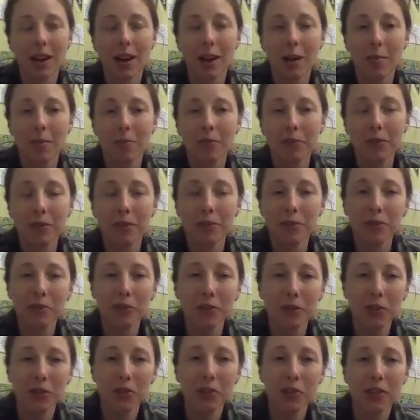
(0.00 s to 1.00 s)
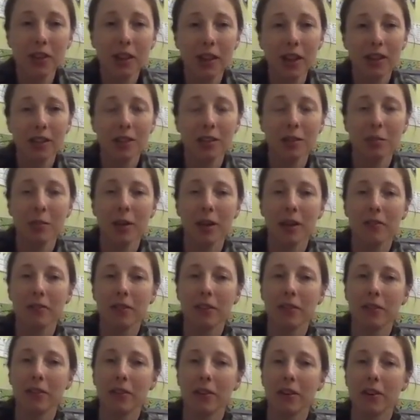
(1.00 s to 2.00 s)
For those of you who guessed, my
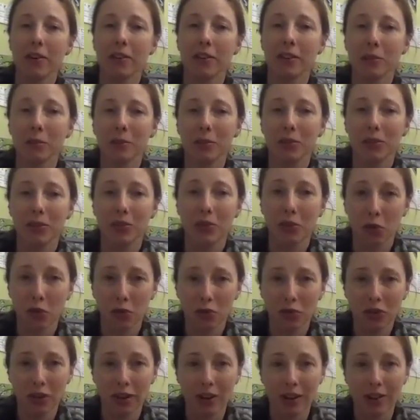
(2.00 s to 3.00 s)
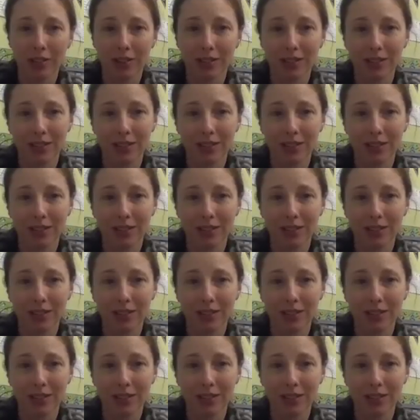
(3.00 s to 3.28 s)
favorite artist was Joan Jett.